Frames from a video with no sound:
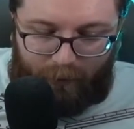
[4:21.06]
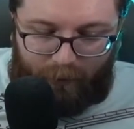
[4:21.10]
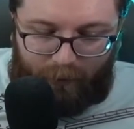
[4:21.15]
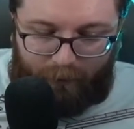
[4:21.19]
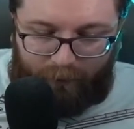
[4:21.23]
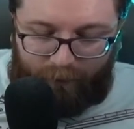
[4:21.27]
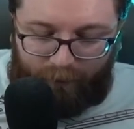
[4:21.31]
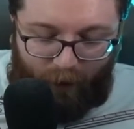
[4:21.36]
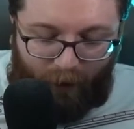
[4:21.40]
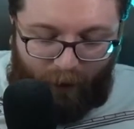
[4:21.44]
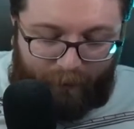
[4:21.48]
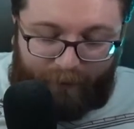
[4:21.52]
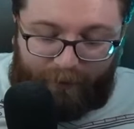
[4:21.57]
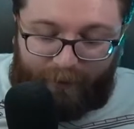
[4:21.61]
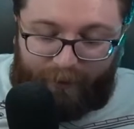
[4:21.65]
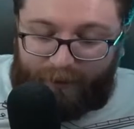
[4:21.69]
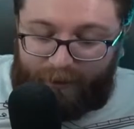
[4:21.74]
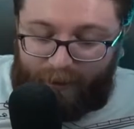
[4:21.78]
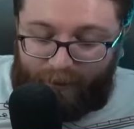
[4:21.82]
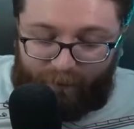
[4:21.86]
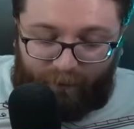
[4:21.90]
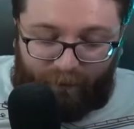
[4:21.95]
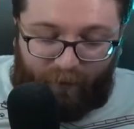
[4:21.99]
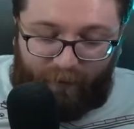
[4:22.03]
Probably the
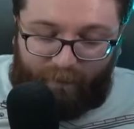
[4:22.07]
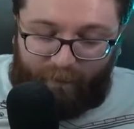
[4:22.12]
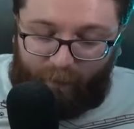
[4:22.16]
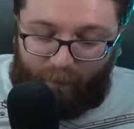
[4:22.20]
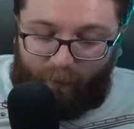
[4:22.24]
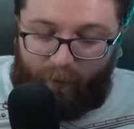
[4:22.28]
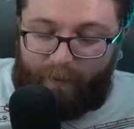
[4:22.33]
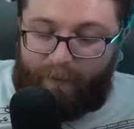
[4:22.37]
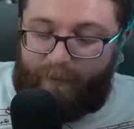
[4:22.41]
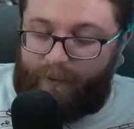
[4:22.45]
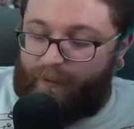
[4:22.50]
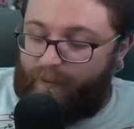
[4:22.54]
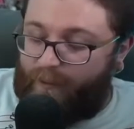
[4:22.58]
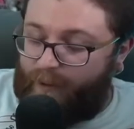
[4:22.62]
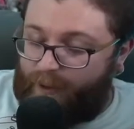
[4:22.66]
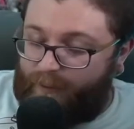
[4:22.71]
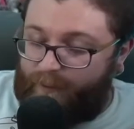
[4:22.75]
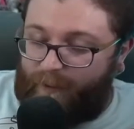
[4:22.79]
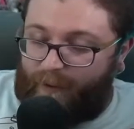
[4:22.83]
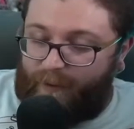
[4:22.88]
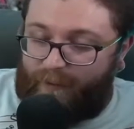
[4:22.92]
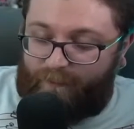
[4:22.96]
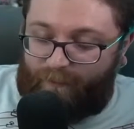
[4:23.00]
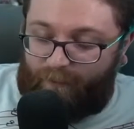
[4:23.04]
same for everyone, but
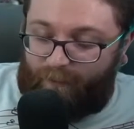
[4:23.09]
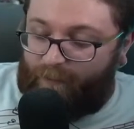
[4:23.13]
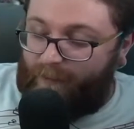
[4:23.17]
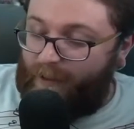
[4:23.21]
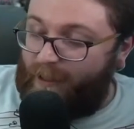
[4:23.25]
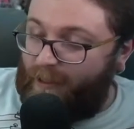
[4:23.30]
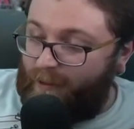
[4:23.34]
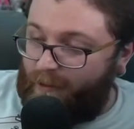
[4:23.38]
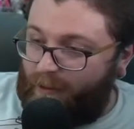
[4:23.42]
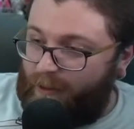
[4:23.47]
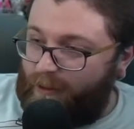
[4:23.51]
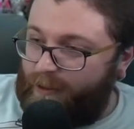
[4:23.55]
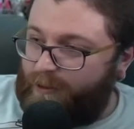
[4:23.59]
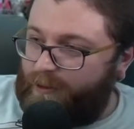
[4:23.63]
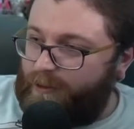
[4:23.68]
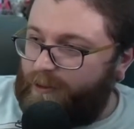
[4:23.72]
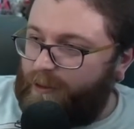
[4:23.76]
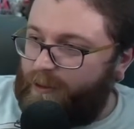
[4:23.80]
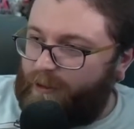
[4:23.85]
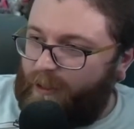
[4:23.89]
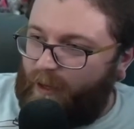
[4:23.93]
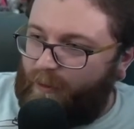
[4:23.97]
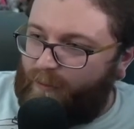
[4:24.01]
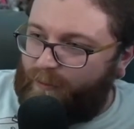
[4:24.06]
for me at
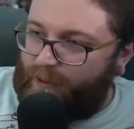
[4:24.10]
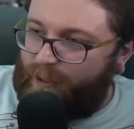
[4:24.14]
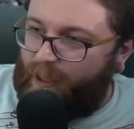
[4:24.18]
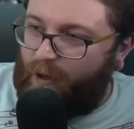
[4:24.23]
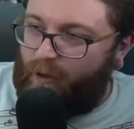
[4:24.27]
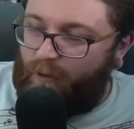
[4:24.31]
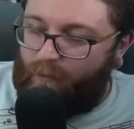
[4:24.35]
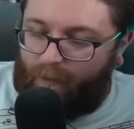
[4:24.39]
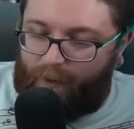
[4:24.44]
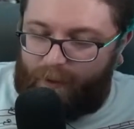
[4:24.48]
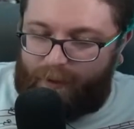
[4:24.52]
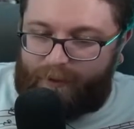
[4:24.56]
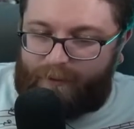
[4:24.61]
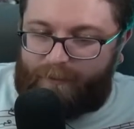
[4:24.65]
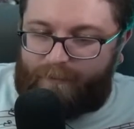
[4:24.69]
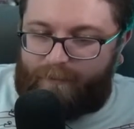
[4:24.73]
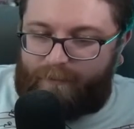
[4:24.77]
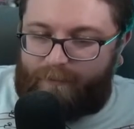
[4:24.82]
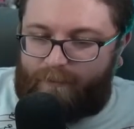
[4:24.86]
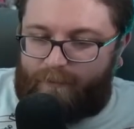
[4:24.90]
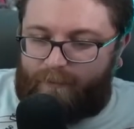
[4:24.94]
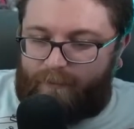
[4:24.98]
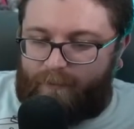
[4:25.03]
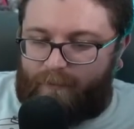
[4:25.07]
least, that was how it was.
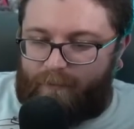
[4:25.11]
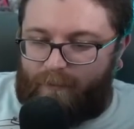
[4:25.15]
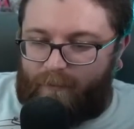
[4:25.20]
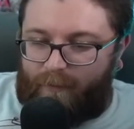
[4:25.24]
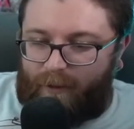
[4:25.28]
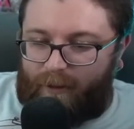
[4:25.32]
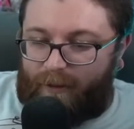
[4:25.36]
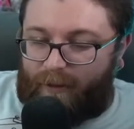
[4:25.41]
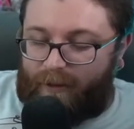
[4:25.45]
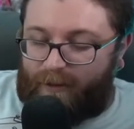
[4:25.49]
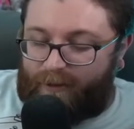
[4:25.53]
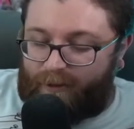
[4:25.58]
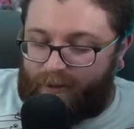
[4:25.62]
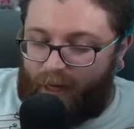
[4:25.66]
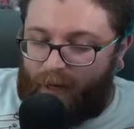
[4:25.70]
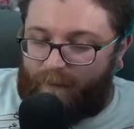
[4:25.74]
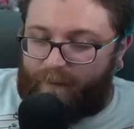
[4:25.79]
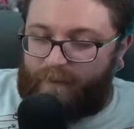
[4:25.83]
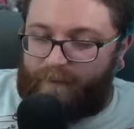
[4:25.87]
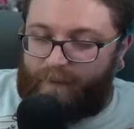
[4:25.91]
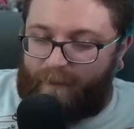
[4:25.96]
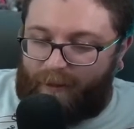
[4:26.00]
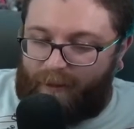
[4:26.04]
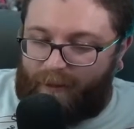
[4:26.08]
And they
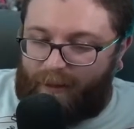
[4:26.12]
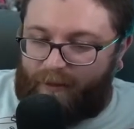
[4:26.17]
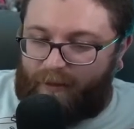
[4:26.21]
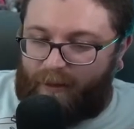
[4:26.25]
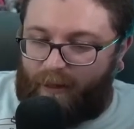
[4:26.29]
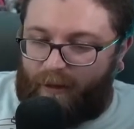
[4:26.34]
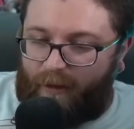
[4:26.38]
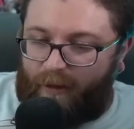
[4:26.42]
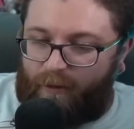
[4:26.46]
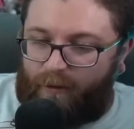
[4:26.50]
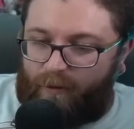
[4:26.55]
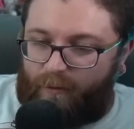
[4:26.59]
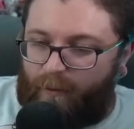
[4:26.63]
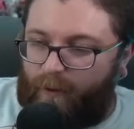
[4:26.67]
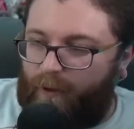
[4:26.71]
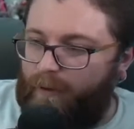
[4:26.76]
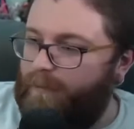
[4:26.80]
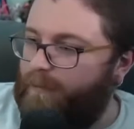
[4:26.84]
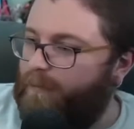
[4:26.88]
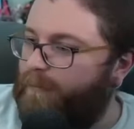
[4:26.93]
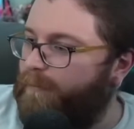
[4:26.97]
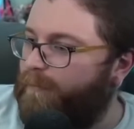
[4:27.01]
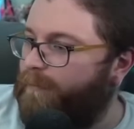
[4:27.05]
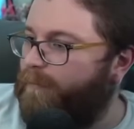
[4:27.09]
stopped making that underwear.
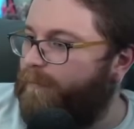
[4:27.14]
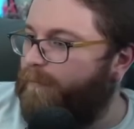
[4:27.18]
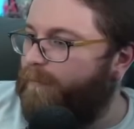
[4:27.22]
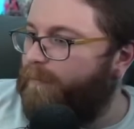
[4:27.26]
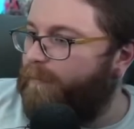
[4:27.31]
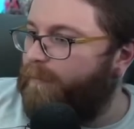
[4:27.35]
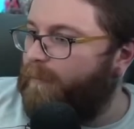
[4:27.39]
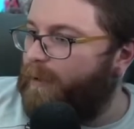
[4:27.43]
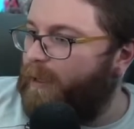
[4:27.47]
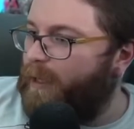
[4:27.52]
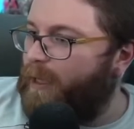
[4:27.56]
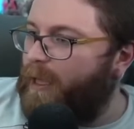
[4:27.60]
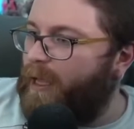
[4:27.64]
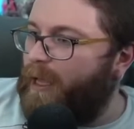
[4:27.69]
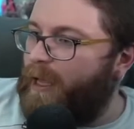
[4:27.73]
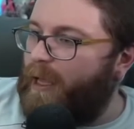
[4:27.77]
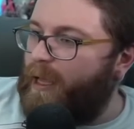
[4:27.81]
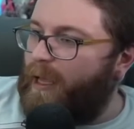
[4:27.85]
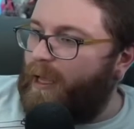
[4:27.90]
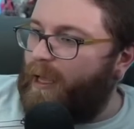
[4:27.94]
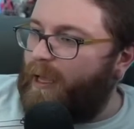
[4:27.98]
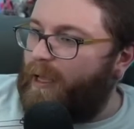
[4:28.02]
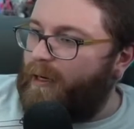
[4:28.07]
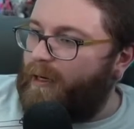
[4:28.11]

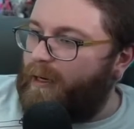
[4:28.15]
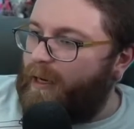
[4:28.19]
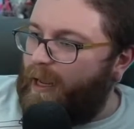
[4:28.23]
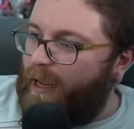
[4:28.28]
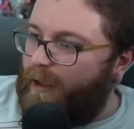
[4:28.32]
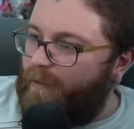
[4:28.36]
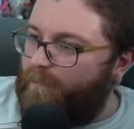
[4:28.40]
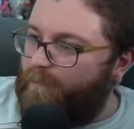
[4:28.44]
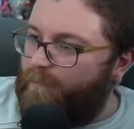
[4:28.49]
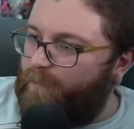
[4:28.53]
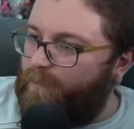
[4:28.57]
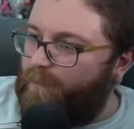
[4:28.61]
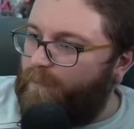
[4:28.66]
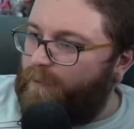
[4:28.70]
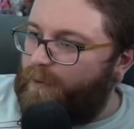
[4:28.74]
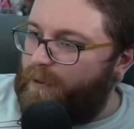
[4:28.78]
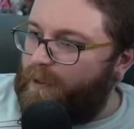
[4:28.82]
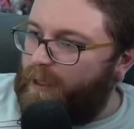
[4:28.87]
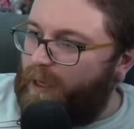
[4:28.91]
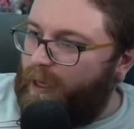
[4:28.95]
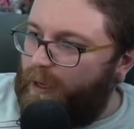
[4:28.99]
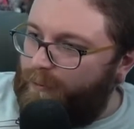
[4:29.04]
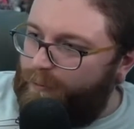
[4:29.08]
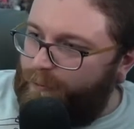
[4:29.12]

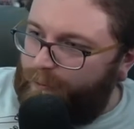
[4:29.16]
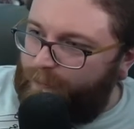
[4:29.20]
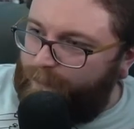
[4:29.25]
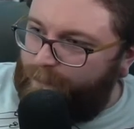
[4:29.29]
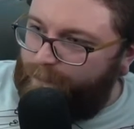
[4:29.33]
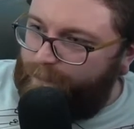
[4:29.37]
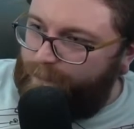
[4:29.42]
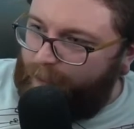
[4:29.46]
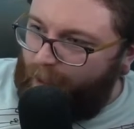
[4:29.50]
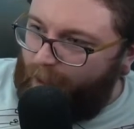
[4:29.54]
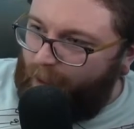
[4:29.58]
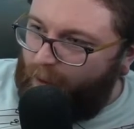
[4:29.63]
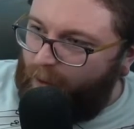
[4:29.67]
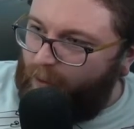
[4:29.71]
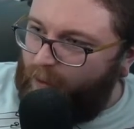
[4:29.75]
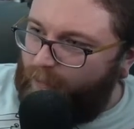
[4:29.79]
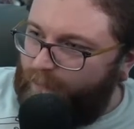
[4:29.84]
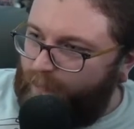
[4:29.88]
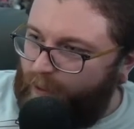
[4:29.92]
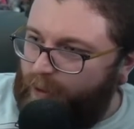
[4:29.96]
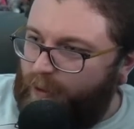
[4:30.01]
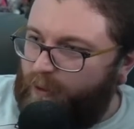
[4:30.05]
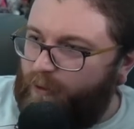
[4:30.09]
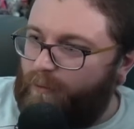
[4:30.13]
Every other pair
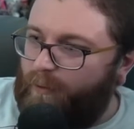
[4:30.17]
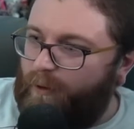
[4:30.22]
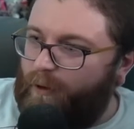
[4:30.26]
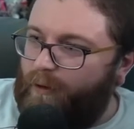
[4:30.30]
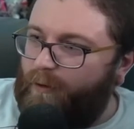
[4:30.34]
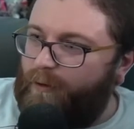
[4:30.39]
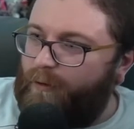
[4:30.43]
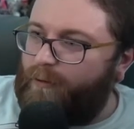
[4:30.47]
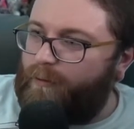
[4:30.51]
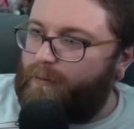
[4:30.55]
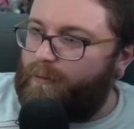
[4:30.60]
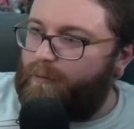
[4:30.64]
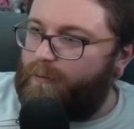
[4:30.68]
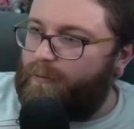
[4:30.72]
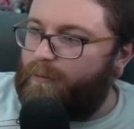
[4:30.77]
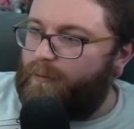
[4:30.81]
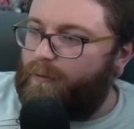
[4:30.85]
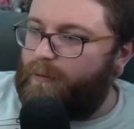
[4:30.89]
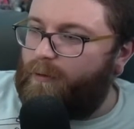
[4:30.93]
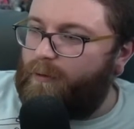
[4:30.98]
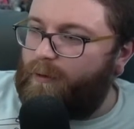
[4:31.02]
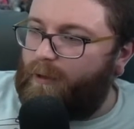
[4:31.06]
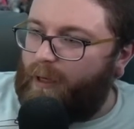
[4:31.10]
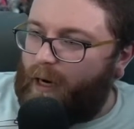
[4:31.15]
of underwear
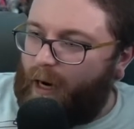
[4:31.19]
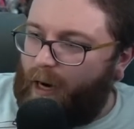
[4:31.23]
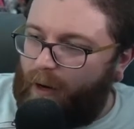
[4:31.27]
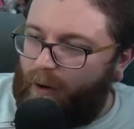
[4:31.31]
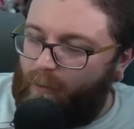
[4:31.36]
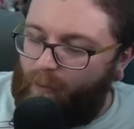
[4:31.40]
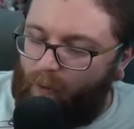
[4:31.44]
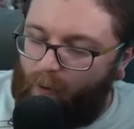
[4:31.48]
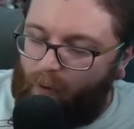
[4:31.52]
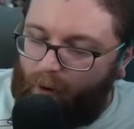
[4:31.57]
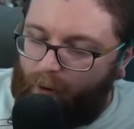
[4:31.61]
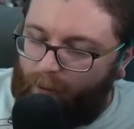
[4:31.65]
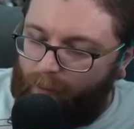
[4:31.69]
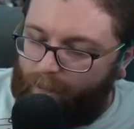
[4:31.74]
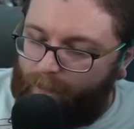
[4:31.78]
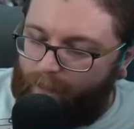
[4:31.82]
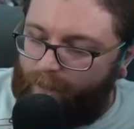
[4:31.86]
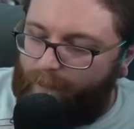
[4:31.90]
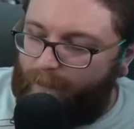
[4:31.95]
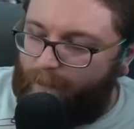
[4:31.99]
that I wore